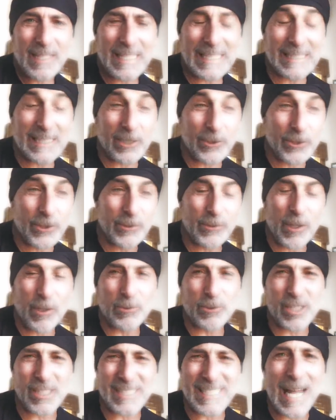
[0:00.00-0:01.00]
until you
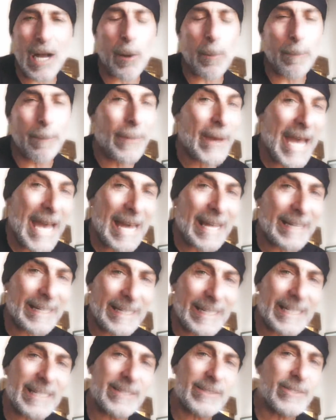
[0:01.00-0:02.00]
know just how bad
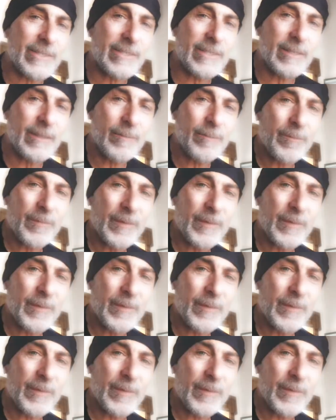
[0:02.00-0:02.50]
it is.